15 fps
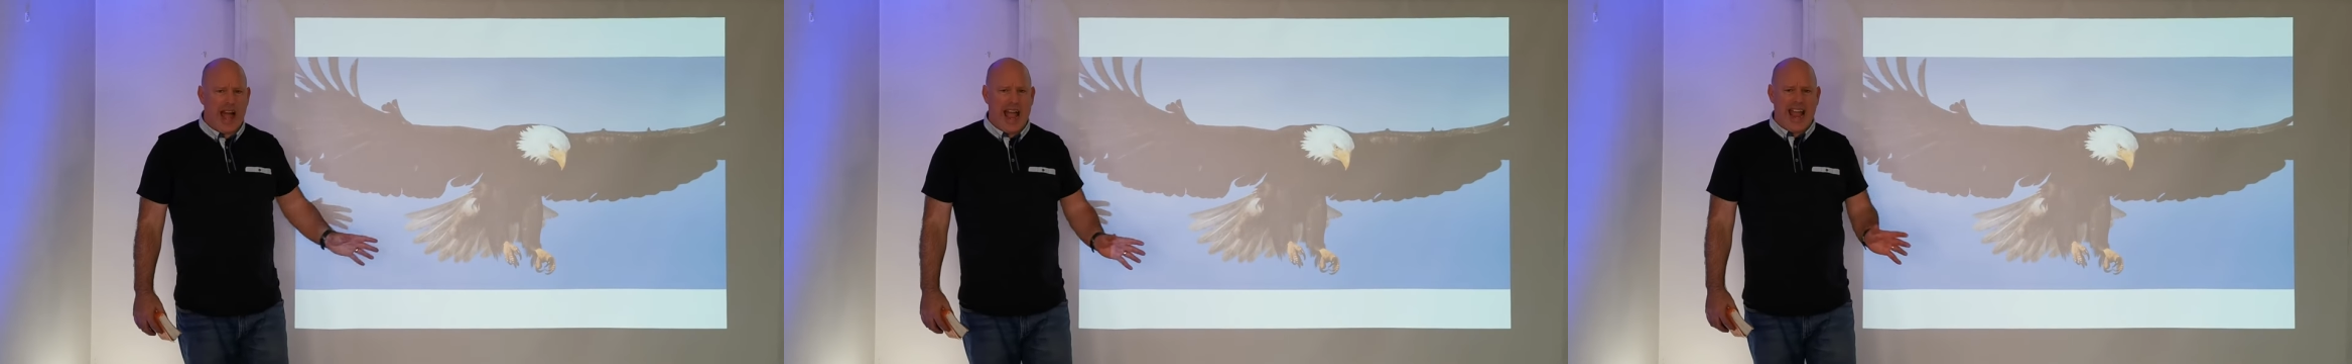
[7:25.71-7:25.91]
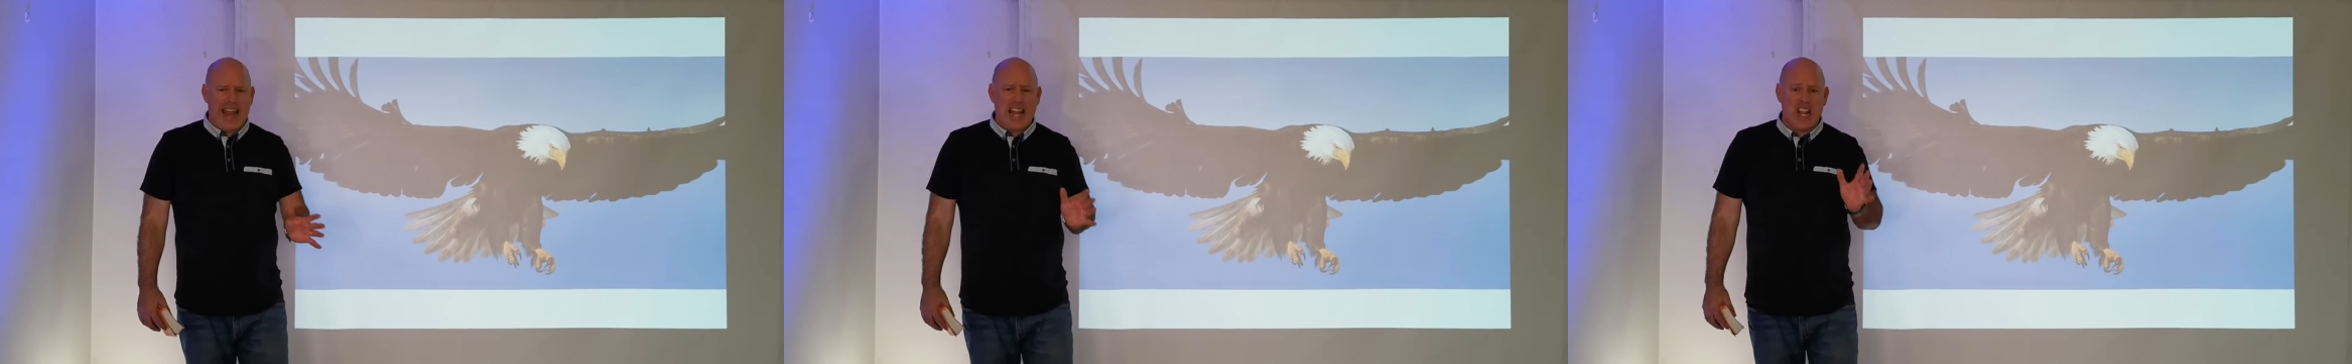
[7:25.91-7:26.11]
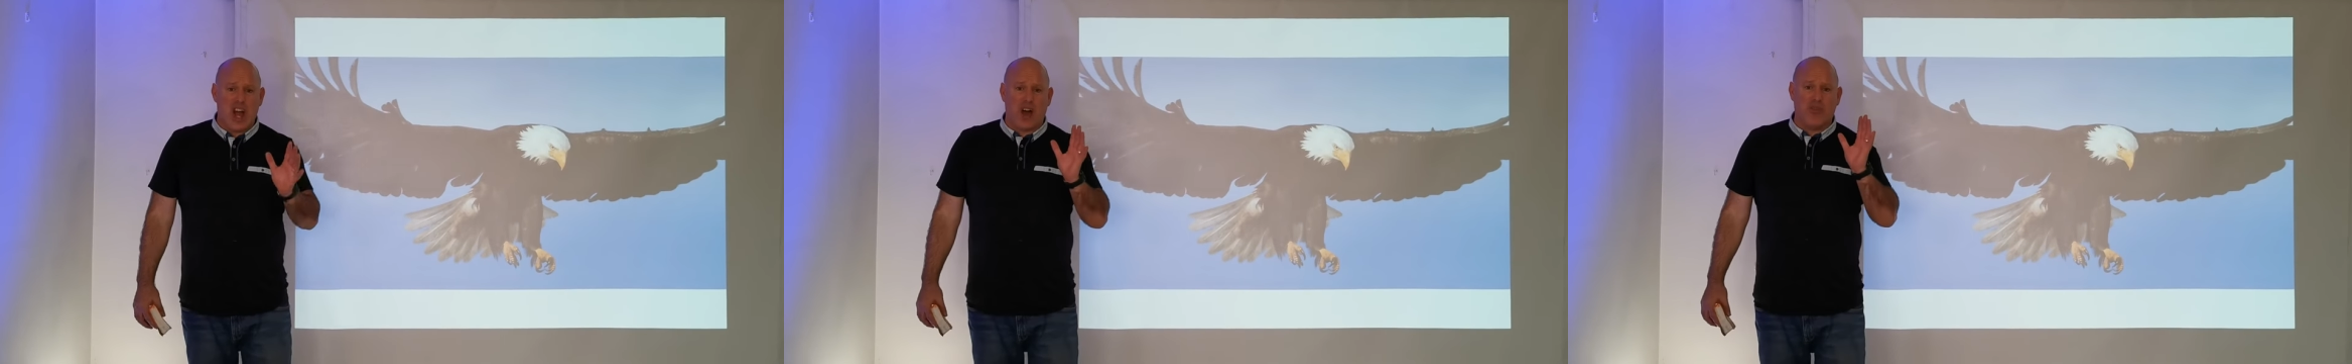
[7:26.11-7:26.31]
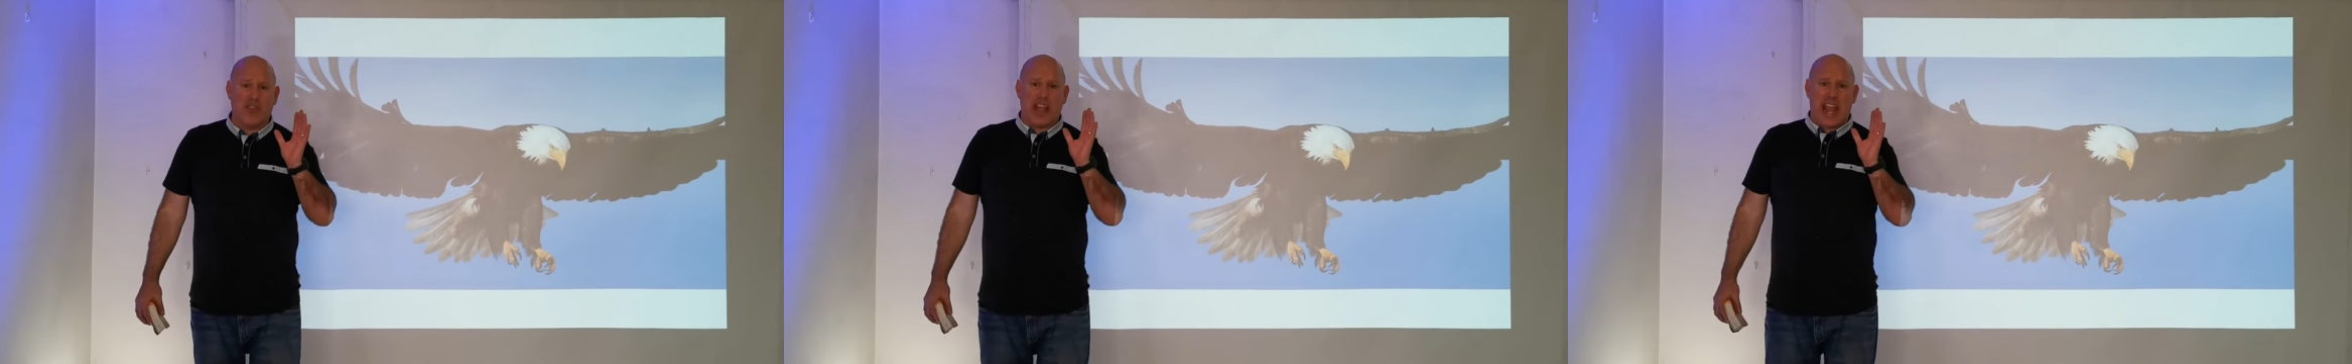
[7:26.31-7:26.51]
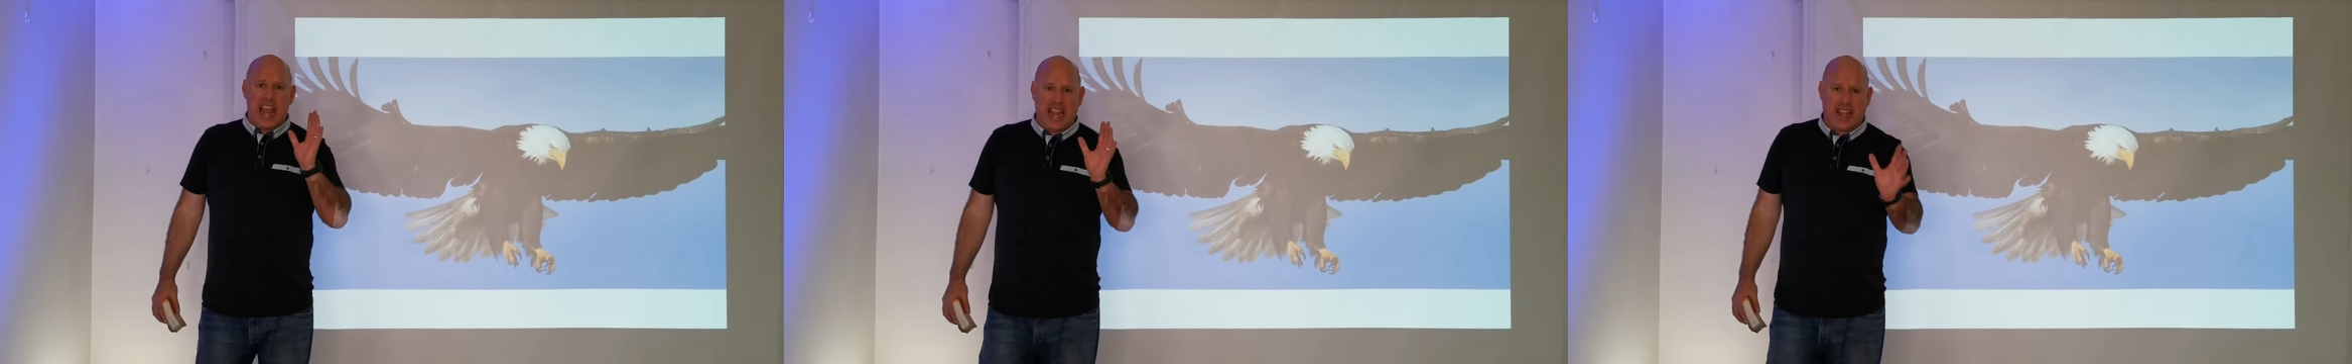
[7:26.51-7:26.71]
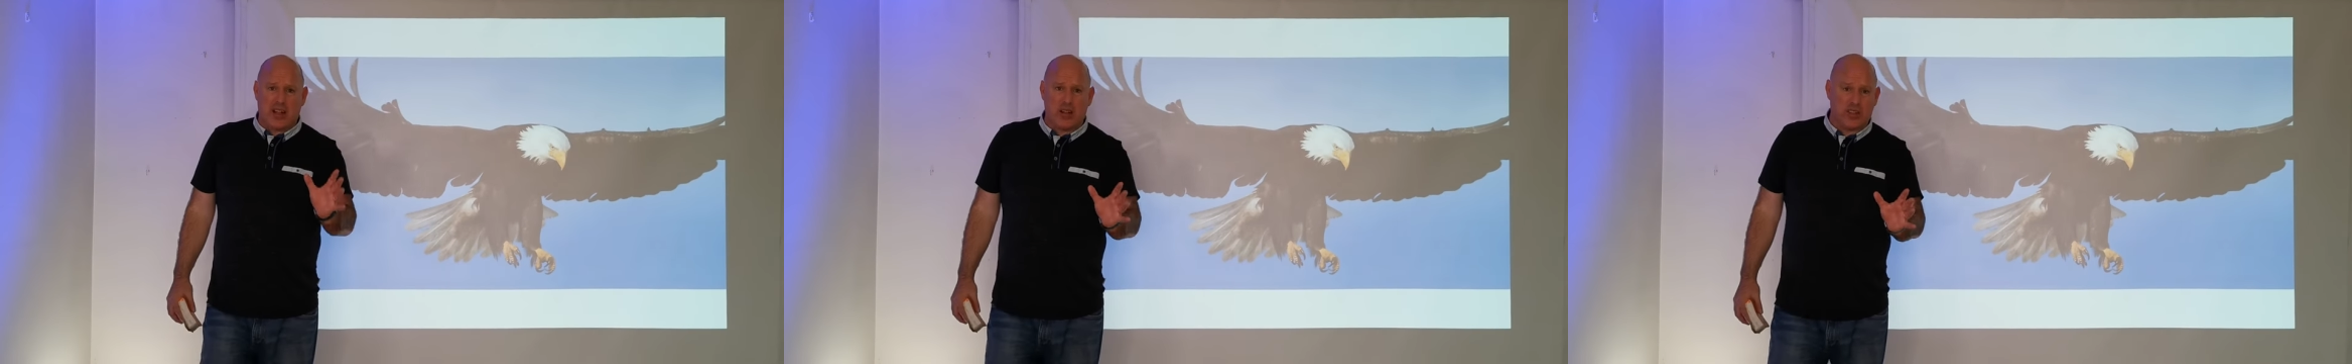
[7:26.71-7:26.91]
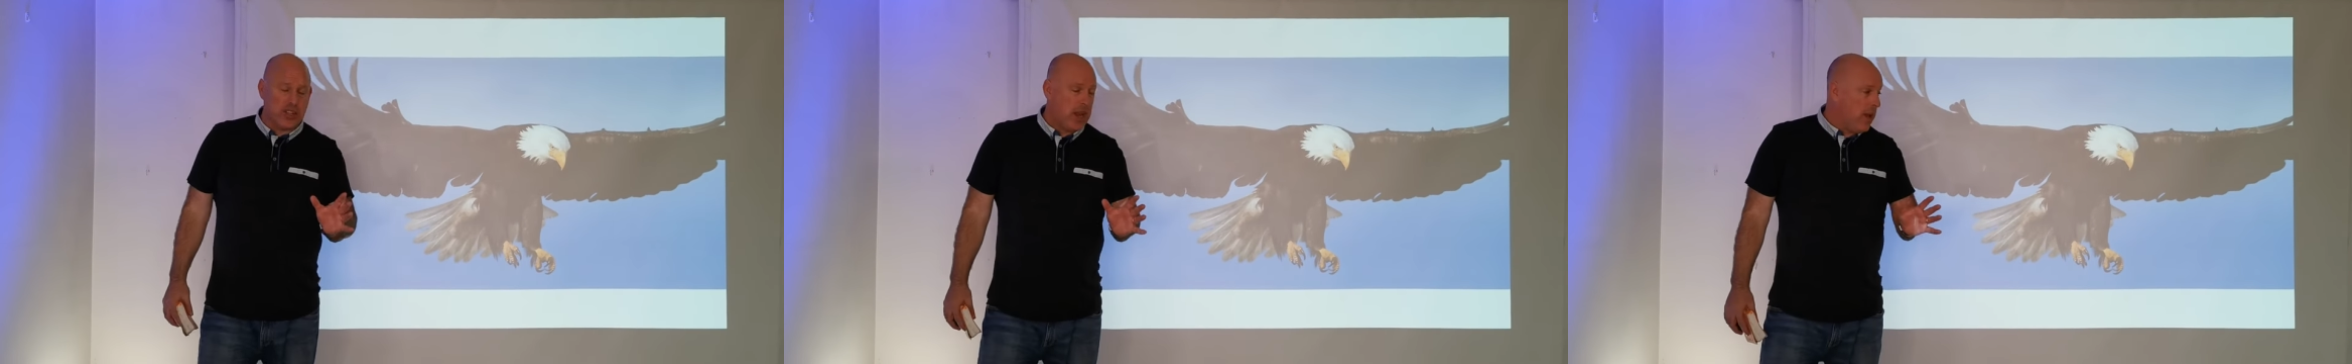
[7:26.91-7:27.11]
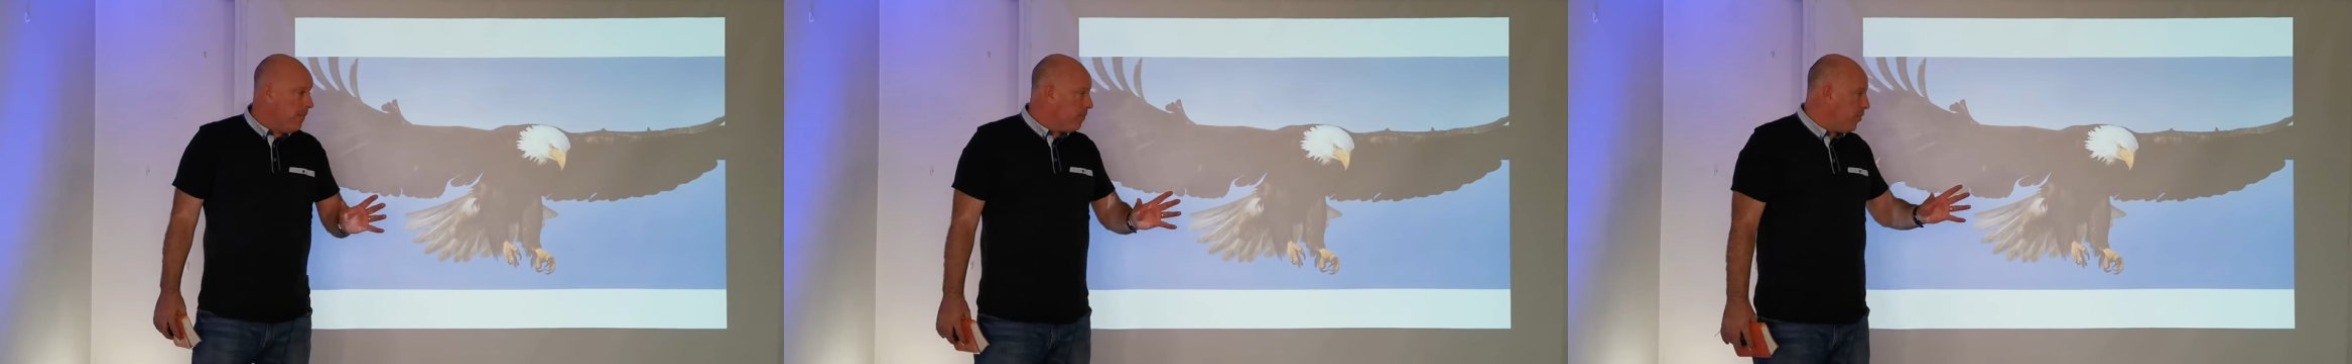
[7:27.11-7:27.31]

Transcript: I love eagles.